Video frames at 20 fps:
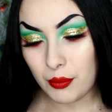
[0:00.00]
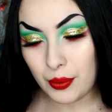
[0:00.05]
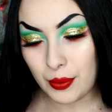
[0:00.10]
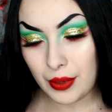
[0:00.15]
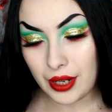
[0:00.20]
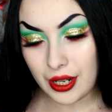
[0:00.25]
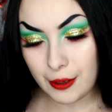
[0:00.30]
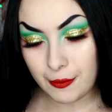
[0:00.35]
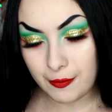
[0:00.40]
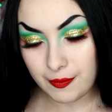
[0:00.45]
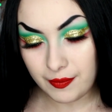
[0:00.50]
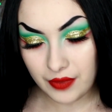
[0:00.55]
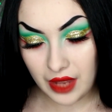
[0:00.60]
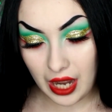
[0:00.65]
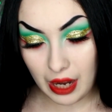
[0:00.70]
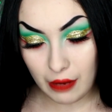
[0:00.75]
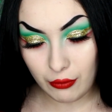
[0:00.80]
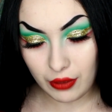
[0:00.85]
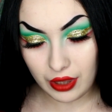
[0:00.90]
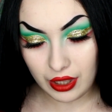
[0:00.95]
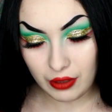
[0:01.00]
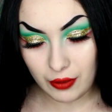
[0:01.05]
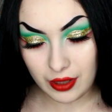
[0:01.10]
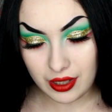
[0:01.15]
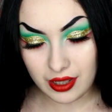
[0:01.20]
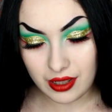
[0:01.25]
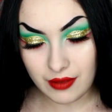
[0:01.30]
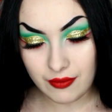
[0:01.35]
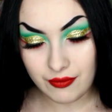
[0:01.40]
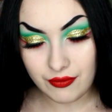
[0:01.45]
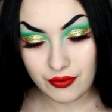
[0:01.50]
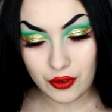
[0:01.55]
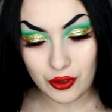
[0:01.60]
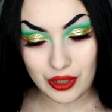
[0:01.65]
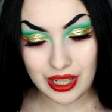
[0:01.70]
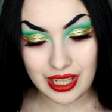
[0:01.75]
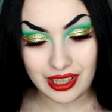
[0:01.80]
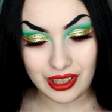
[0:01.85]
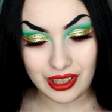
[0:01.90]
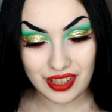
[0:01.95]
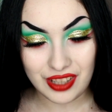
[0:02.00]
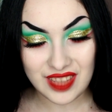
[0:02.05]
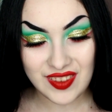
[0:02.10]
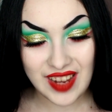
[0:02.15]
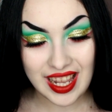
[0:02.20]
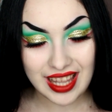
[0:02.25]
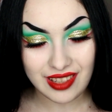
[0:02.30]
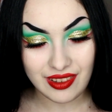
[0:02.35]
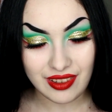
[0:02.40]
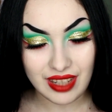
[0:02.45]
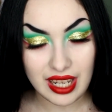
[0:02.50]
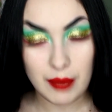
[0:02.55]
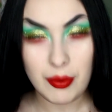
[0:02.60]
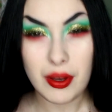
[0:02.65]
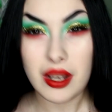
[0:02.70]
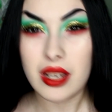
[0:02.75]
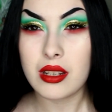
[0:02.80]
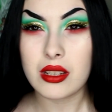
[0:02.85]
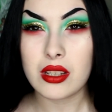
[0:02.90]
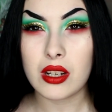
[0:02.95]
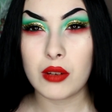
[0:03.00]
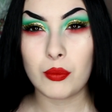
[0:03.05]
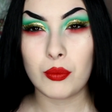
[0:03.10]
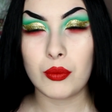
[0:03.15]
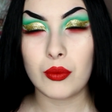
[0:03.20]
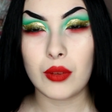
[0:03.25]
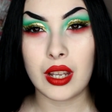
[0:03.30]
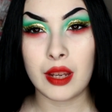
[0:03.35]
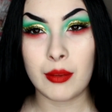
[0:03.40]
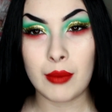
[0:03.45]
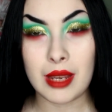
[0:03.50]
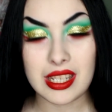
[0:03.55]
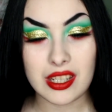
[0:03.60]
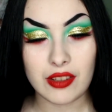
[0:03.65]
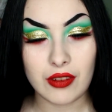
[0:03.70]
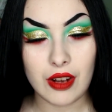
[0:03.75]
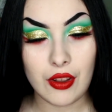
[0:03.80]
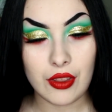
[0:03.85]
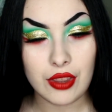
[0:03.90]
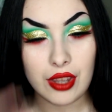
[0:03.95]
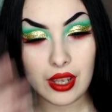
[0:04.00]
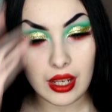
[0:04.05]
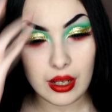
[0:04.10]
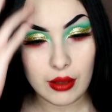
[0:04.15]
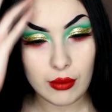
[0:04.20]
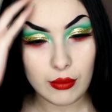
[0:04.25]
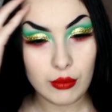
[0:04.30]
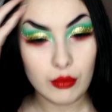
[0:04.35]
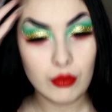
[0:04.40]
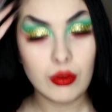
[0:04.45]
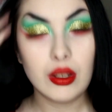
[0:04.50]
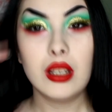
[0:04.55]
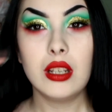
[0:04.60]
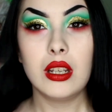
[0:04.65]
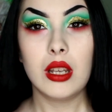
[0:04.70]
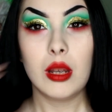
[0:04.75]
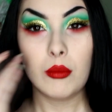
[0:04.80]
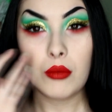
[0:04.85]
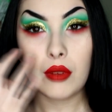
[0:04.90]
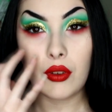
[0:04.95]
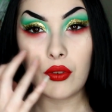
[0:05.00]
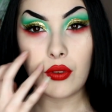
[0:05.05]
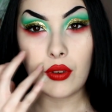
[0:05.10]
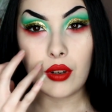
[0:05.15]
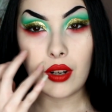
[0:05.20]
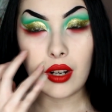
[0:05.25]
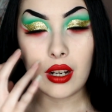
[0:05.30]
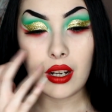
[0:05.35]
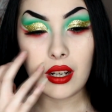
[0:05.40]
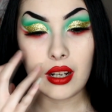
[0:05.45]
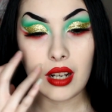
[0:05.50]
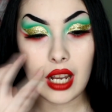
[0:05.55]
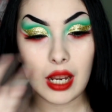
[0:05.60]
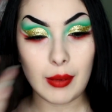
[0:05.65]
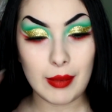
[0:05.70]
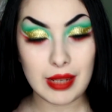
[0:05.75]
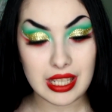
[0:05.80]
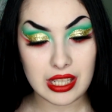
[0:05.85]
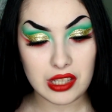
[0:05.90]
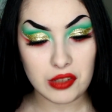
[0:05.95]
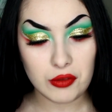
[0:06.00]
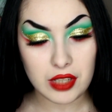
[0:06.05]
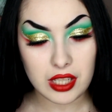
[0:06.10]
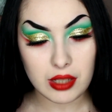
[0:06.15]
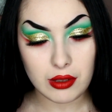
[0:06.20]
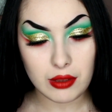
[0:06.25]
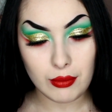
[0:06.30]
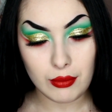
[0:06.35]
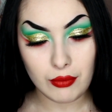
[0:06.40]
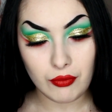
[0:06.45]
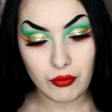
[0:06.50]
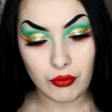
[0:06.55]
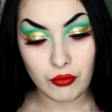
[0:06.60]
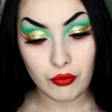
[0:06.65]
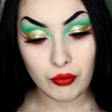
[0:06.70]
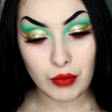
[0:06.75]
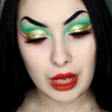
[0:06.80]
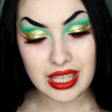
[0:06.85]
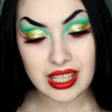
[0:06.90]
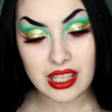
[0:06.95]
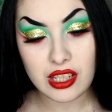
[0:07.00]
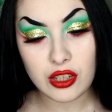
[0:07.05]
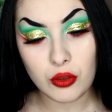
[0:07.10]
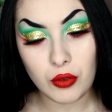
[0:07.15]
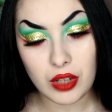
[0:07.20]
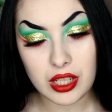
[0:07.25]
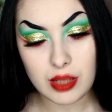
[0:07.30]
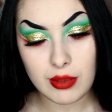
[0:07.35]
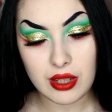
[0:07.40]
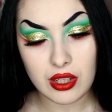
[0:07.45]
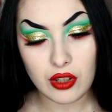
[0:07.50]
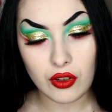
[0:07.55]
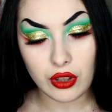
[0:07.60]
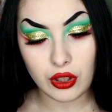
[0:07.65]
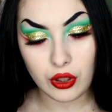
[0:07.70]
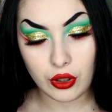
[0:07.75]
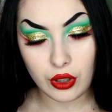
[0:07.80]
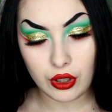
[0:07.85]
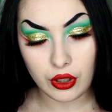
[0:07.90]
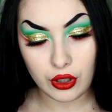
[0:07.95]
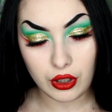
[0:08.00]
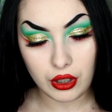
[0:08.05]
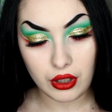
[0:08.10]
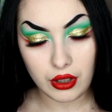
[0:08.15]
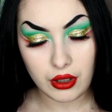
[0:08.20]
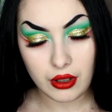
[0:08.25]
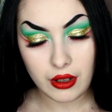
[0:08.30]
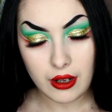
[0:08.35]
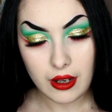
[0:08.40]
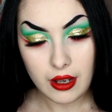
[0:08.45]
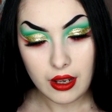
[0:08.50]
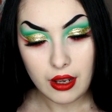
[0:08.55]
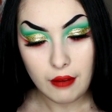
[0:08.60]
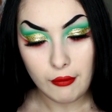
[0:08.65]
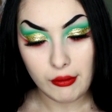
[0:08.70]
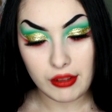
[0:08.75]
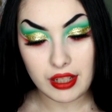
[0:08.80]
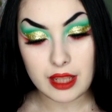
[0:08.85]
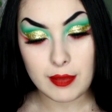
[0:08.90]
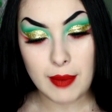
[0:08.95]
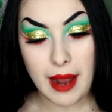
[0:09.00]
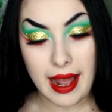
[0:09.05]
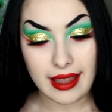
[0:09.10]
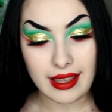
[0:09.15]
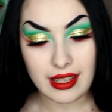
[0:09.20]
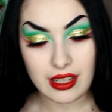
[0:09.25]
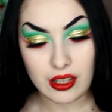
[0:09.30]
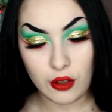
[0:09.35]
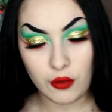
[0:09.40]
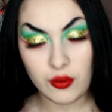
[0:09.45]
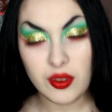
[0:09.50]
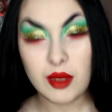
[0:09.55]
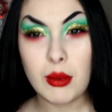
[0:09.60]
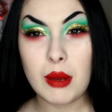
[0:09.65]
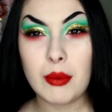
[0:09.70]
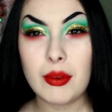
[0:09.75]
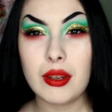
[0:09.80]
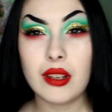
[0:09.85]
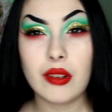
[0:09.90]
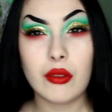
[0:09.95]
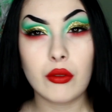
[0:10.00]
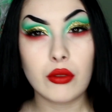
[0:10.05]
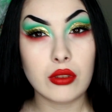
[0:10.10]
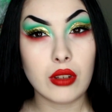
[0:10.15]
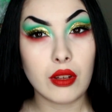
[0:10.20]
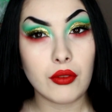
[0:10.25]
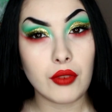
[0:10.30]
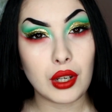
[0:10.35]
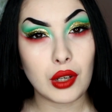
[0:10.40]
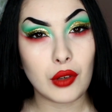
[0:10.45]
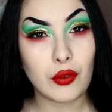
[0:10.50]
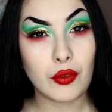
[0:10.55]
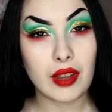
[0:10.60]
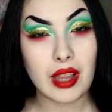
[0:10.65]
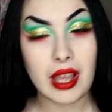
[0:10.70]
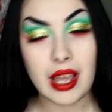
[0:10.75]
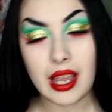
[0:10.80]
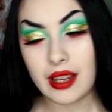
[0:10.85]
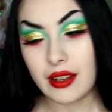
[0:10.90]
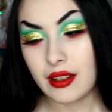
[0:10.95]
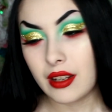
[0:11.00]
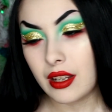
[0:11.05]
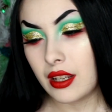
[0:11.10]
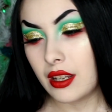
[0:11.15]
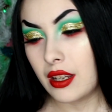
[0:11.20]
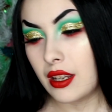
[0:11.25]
But I really want to create a at this palette every day. I'm planning to start like messing around with it before my sister wants me to do a look on her for this palette. So hopefully maybe we'll do a video for that.